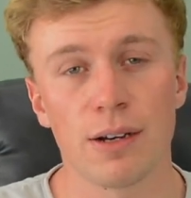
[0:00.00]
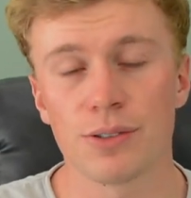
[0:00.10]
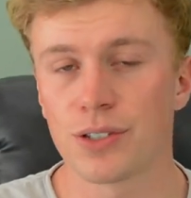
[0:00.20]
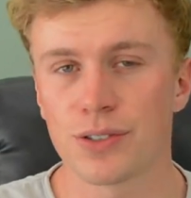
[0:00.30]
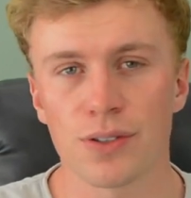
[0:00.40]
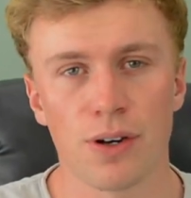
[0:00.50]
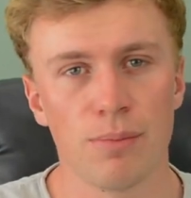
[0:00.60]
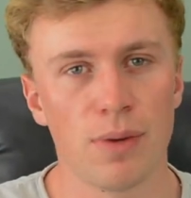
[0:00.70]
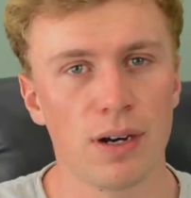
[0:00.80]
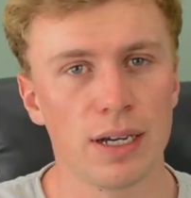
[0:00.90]
I was just
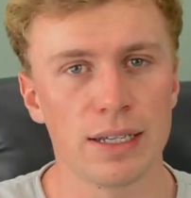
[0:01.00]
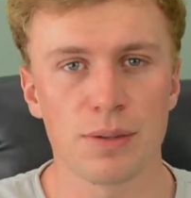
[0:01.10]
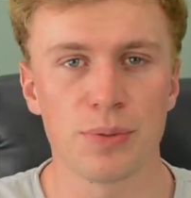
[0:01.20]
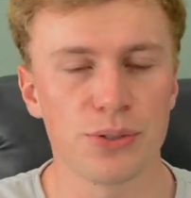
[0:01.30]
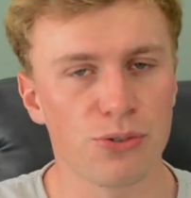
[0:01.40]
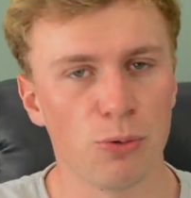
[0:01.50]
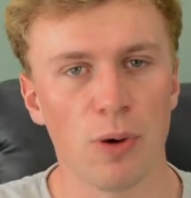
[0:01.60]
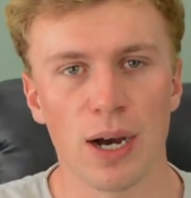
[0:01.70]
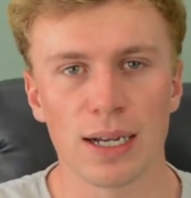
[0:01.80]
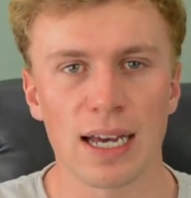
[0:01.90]
on my computer at
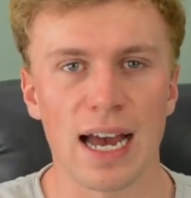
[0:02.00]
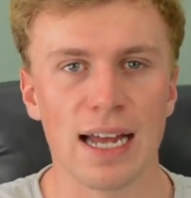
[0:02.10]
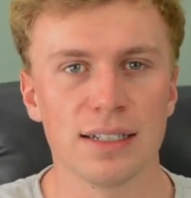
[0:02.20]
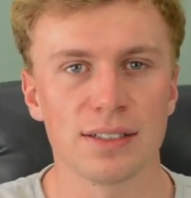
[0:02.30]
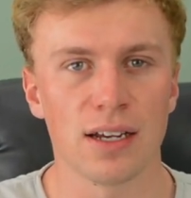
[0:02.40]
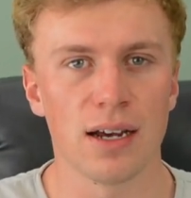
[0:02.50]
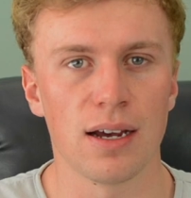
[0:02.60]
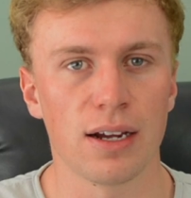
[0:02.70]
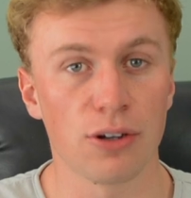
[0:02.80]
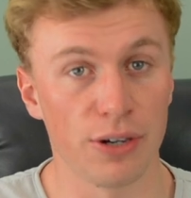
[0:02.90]
work and
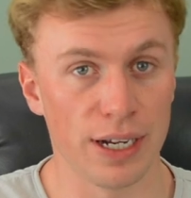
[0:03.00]
I got